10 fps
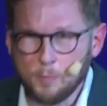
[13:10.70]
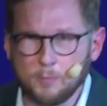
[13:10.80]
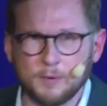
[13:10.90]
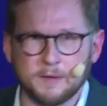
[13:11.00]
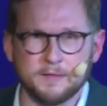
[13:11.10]

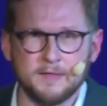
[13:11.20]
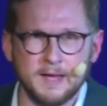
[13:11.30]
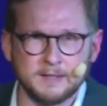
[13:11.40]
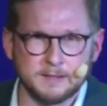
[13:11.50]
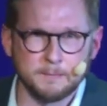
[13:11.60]
cope with
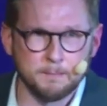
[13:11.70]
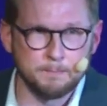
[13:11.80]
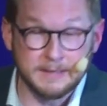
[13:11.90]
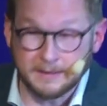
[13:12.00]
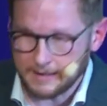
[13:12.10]
that
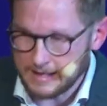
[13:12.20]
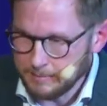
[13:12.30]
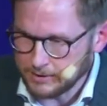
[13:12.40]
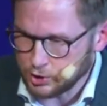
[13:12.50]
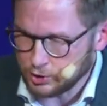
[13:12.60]
big
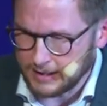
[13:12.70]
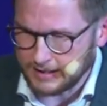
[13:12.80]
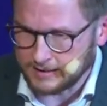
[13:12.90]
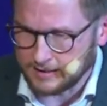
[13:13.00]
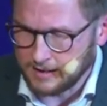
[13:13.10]
image
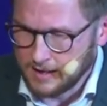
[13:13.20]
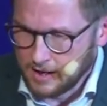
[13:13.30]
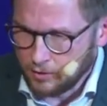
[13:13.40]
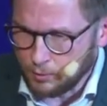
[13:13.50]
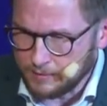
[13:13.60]
data
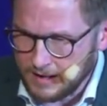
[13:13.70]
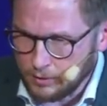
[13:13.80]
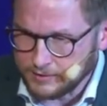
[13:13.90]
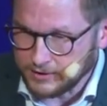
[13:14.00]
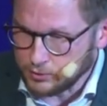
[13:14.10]

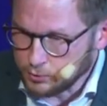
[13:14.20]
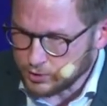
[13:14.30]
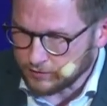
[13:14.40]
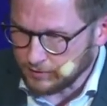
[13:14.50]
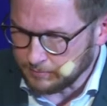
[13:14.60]
without the
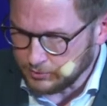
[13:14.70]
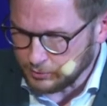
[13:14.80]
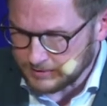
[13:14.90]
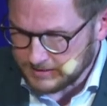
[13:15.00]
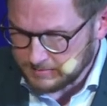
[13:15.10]
use of
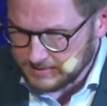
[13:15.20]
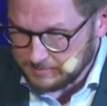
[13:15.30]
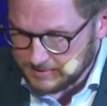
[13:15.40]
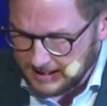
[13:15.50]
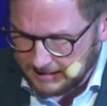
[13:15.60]
computers
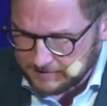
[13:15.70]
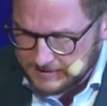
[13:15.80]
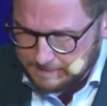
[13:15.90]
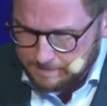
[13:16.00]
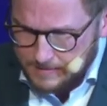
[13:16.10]

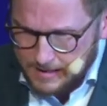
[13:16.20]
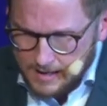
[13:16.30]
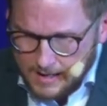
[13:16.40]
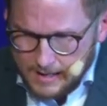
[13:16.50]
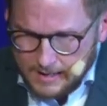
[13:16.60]
themselves.
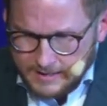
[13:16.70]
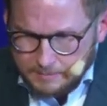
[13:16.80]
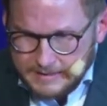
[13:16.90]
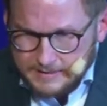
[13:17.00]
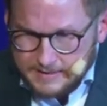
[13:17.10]

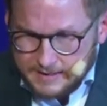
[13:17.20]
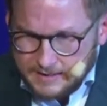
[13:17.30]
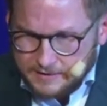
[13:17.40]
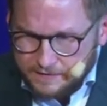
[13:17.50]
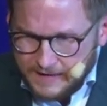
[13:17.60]
That means
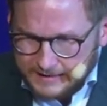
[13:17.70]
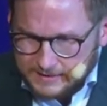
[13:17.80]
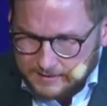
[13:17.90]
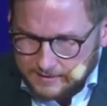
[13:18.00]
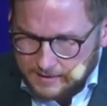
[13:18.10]
the
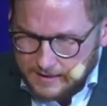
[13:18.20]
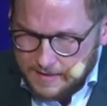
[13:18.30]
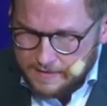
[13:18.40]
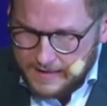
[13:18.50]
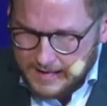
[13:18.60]
fact
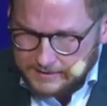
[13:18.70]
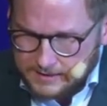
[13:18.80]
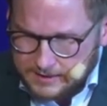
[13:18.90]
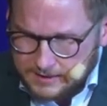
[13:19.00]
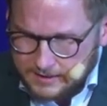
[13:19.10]
uh,
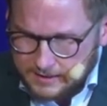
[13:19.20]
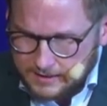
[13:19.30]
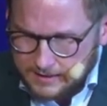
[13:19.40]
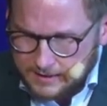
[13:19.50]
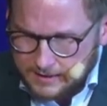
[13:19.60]
that